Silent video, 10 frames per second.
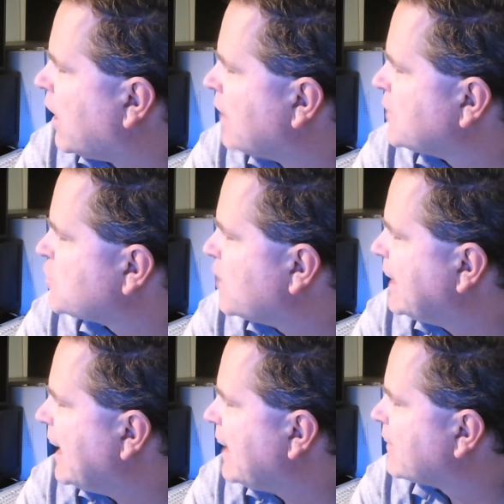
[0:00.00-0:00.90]
on the
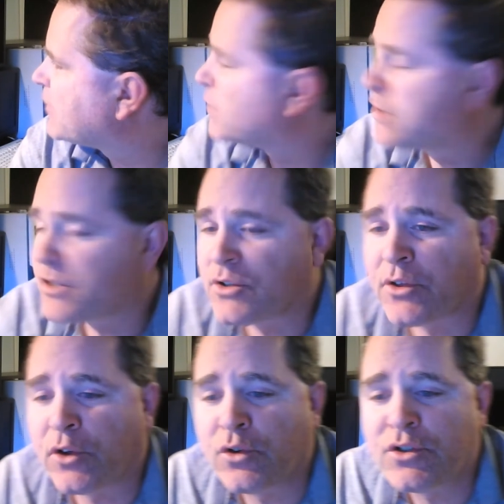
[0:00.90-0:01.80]
28th, which is
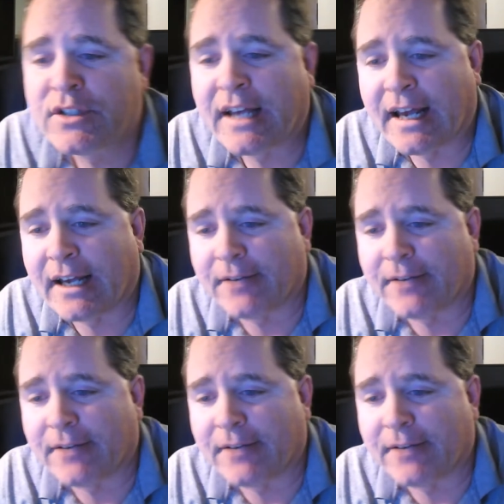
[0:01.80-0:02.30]
Thursday,